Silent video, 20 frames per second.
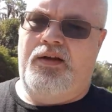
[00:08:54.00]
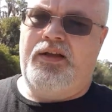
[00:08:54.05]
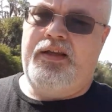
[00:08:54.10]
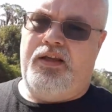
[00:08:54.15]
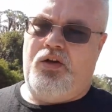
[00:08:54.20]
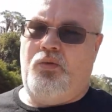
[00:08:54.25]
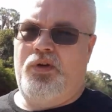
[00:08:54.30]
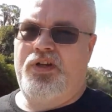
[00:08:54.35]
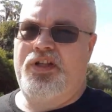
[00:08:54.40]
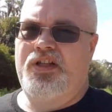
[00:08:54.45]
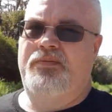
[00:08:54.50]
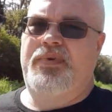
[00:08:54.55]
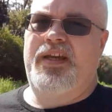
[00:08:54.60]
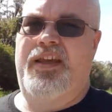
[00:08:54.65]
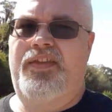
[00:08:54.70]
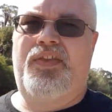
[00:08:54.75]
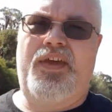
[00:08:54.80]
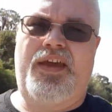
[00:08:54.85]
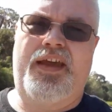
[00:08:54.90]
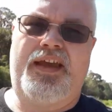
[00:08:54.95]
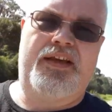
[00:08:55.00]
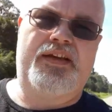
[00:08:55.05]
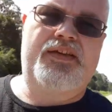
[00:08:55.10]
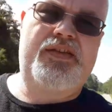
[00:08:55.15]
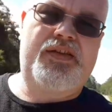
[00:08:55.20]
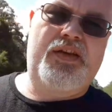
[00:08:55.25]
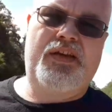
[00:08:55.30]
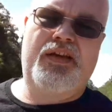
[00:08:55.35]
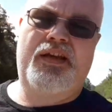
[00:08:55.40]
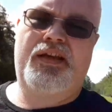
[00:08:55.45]
You know, one of the big
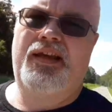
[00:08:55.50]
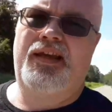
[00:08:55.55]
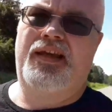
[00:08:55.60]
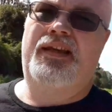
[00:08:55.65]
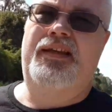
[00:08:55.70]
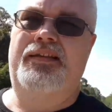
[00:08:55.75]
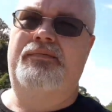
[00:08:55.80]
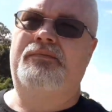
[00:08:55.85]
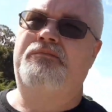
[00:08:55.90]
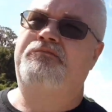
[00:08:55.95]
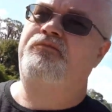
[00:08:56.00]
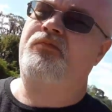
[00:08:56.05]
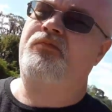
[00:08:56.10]
things, and